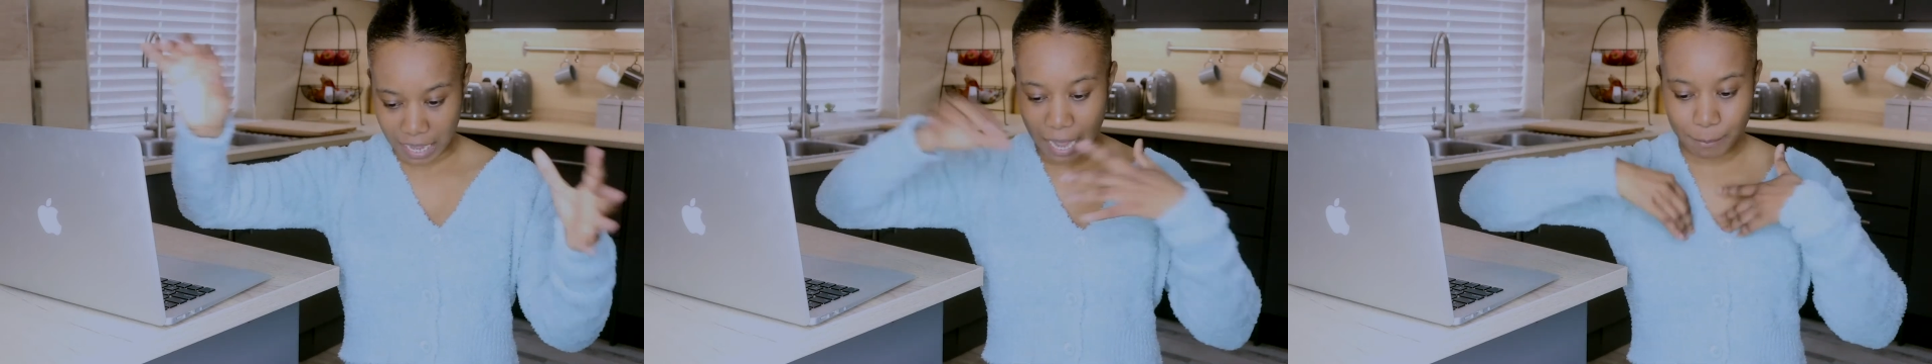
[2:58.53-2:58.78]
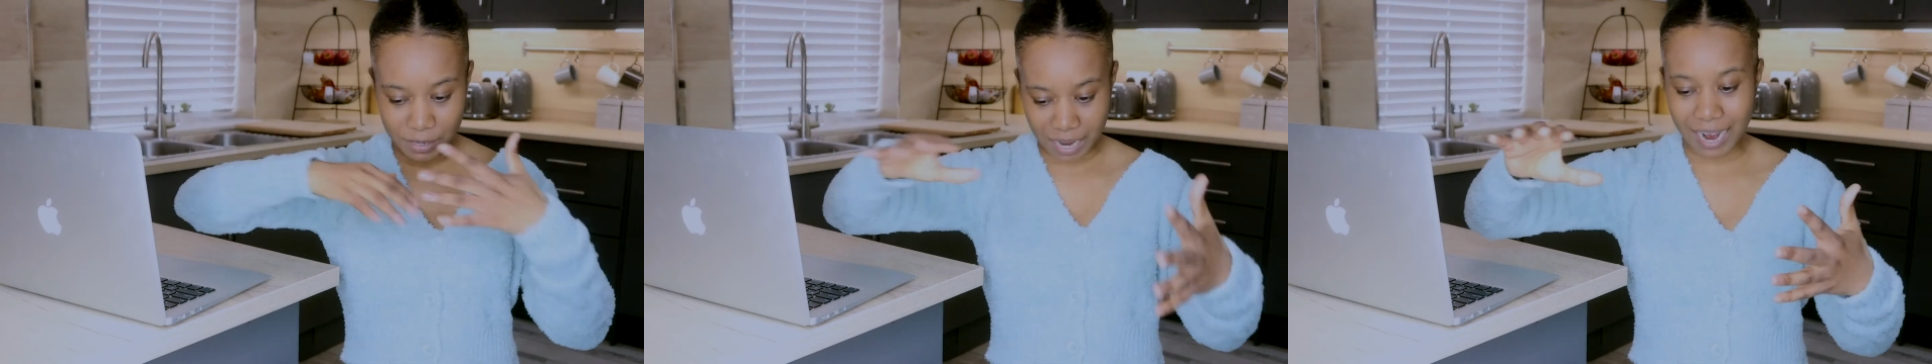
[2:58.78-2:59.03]

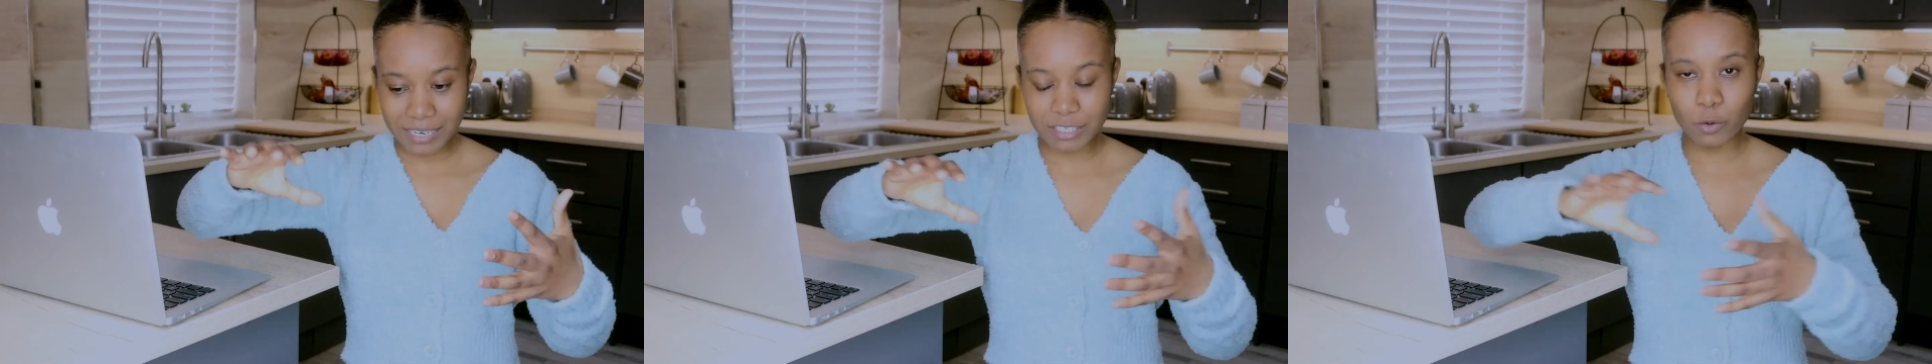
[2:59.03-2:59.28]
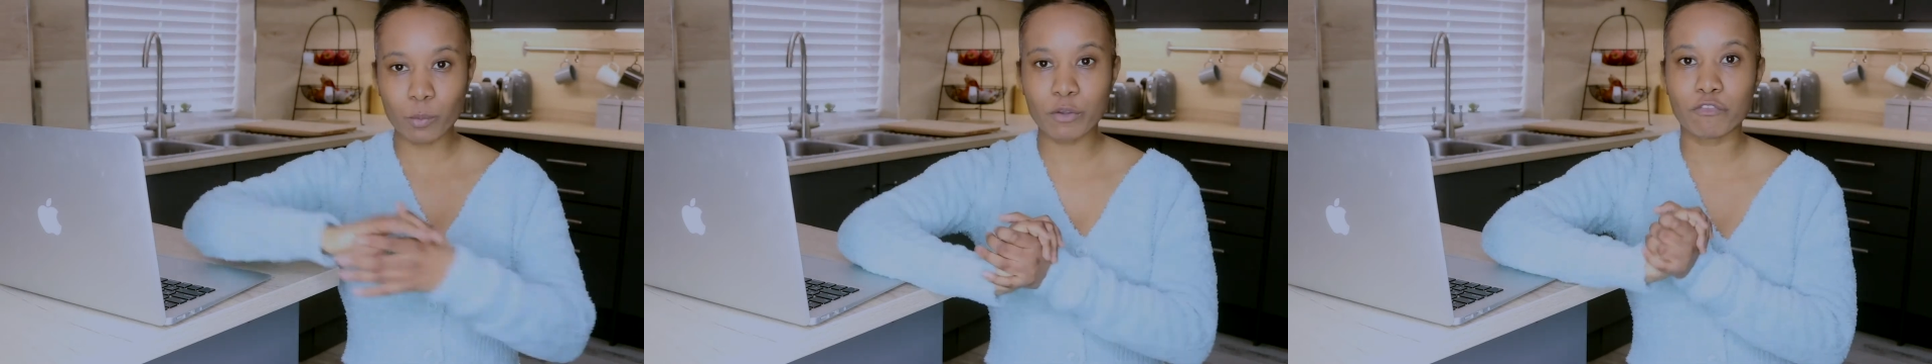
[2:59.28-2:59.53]
I've been
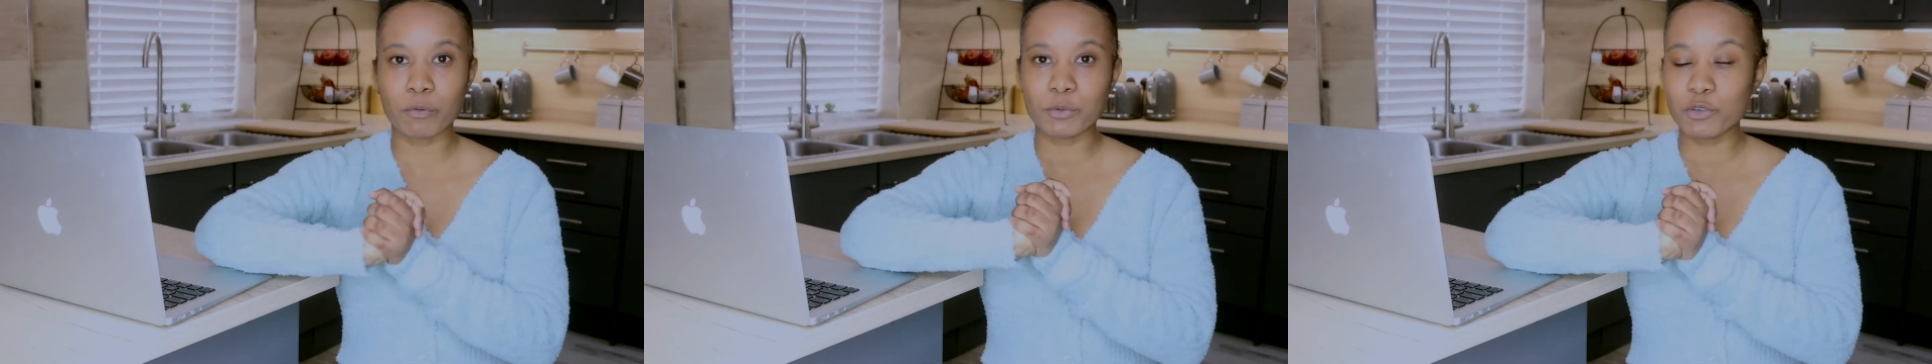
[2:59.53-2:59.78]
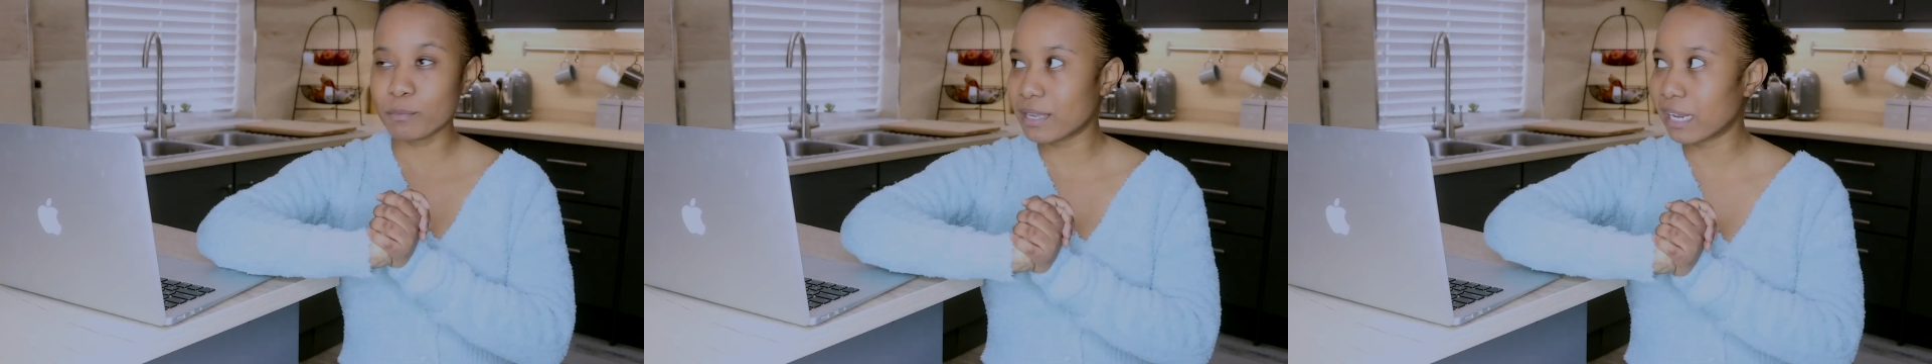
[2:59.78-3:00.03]
hiding away from
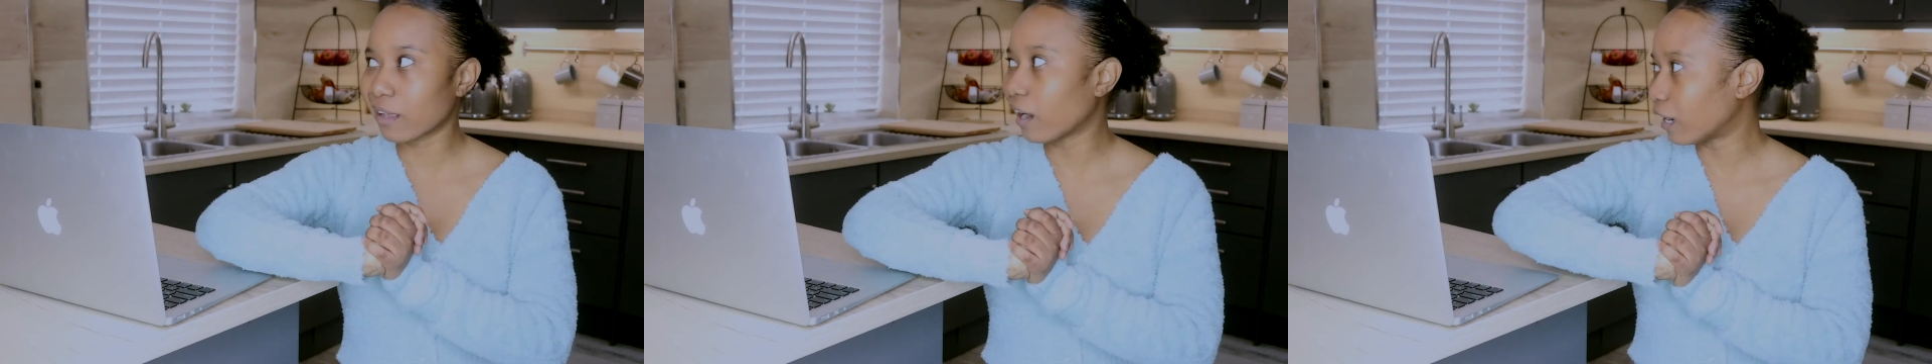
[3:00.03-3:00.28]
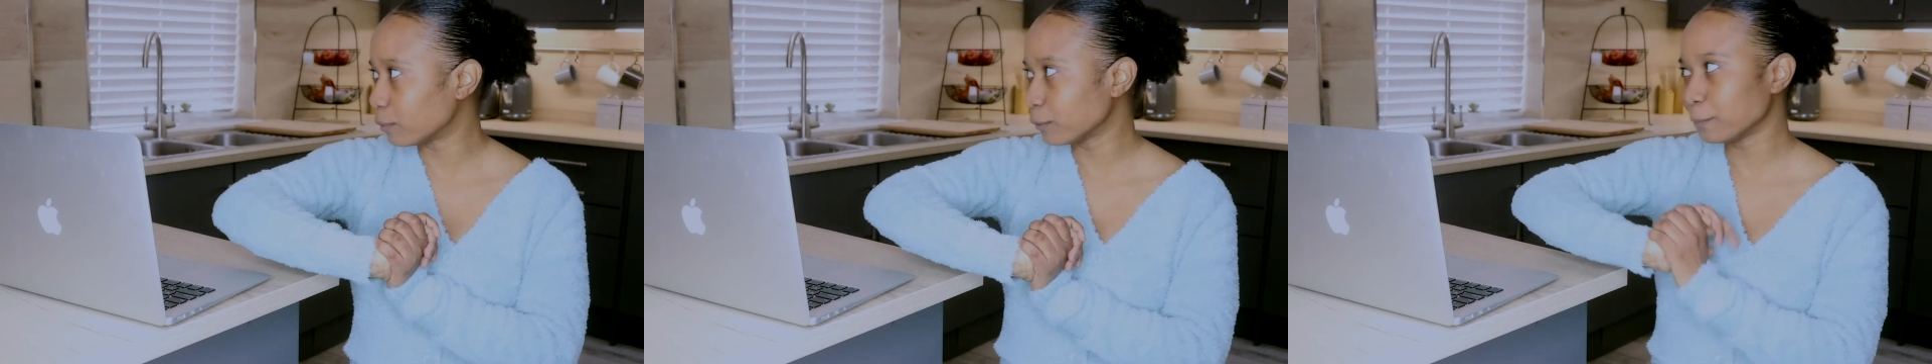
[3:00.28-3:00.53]
you, me and
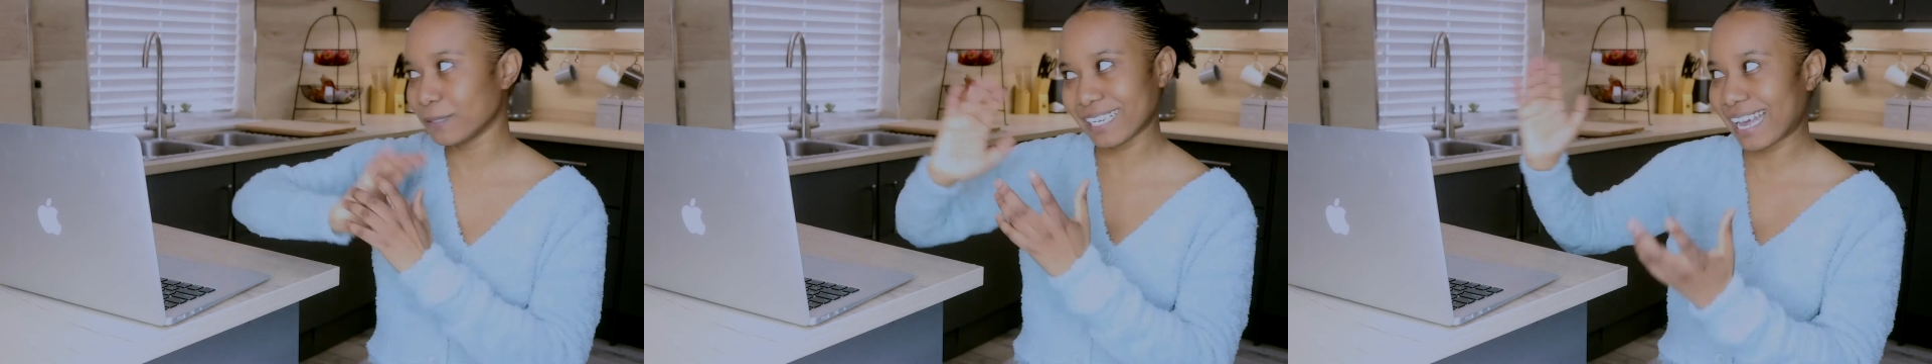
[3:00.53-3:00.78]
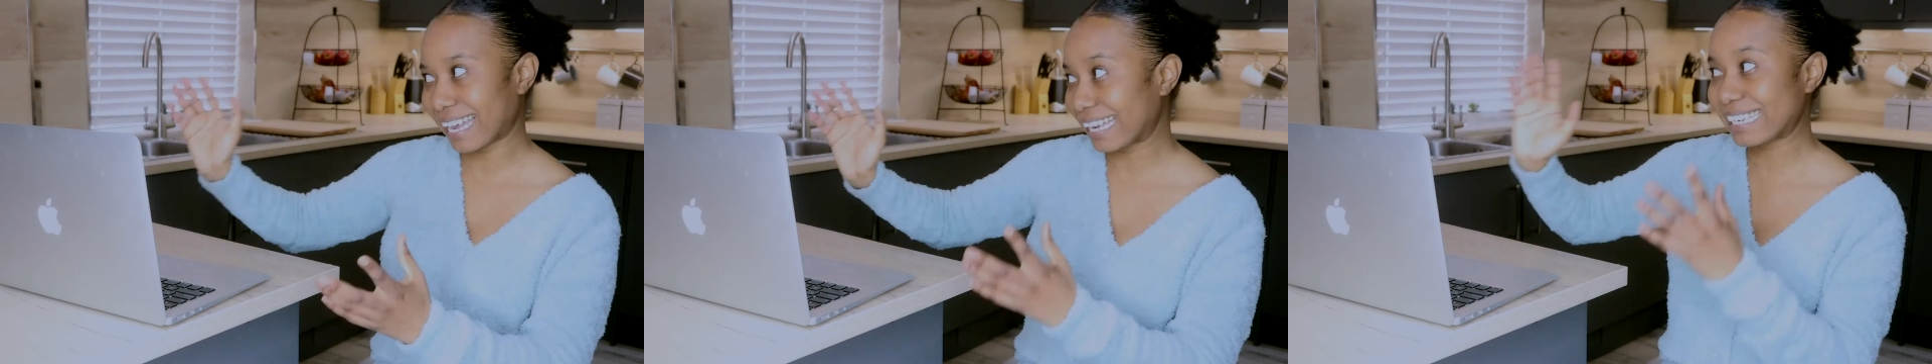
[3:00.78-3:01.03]
God, we've
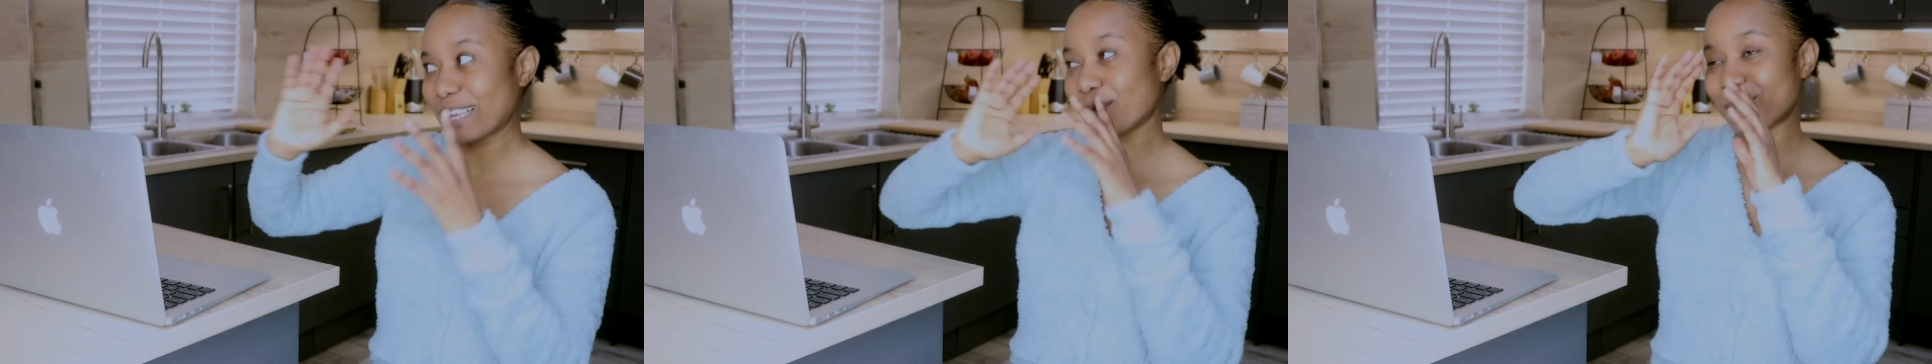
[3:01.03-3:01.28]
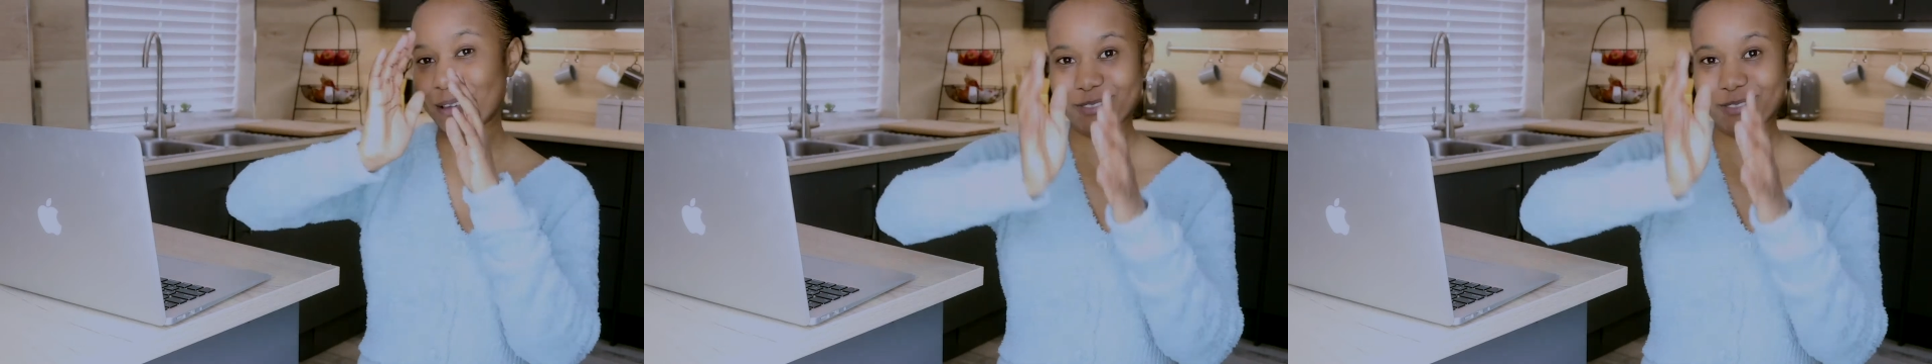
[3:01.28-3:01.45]
been hiding away